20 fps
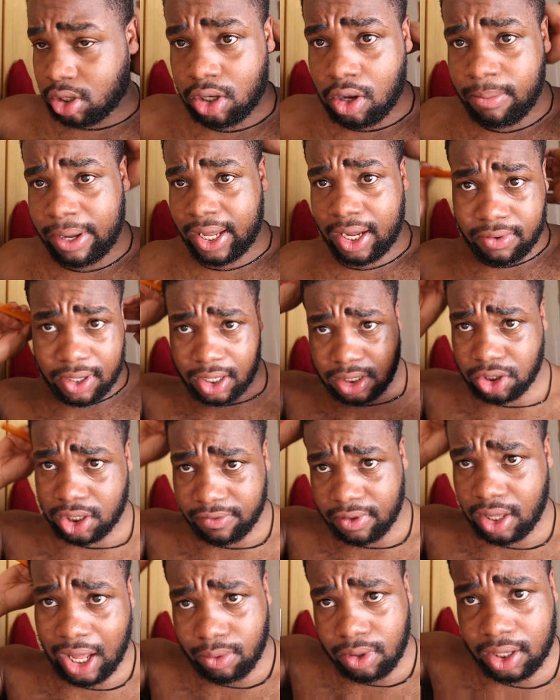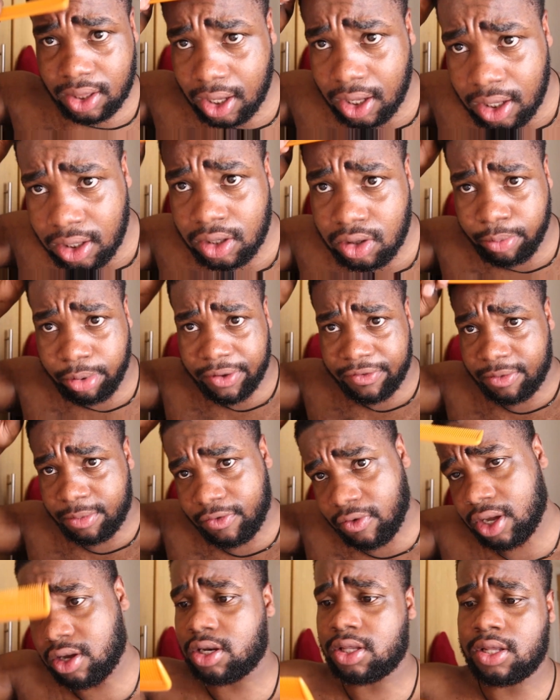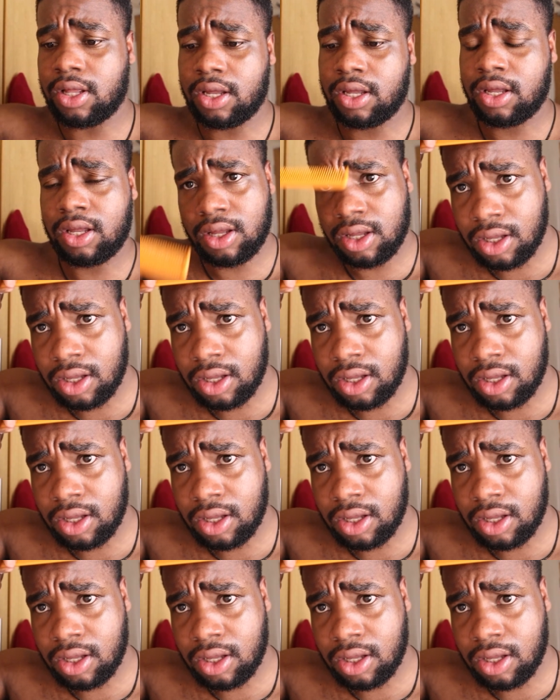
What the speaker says: just gonna comb my hair really and just leave it out like that. It's brief before I cut it today.